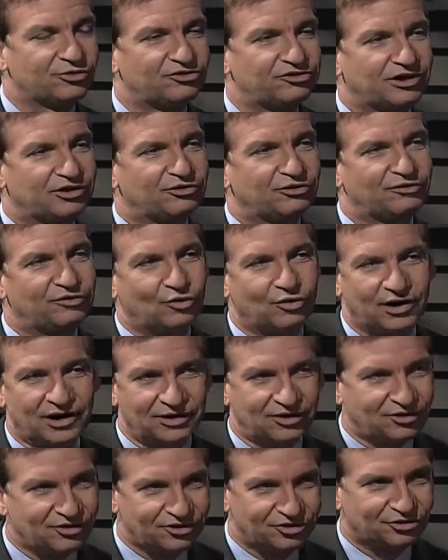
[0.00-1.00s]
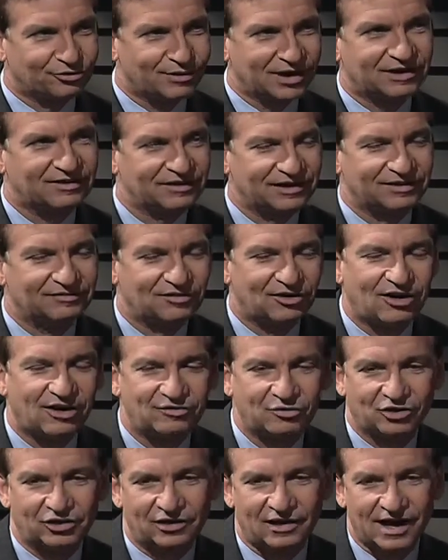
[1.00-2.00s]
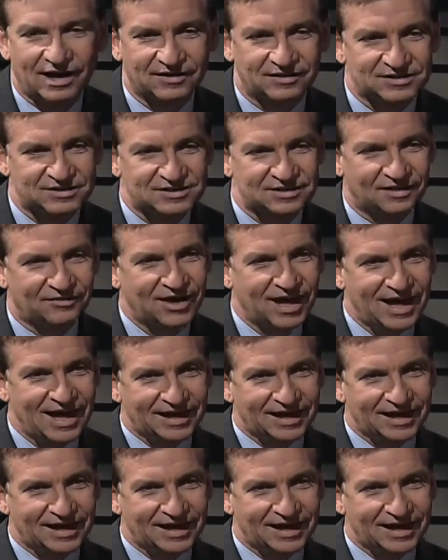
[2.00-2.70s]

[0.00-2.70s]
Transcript: in Central Florida. And I know you're directly involved with a lot of this stuff.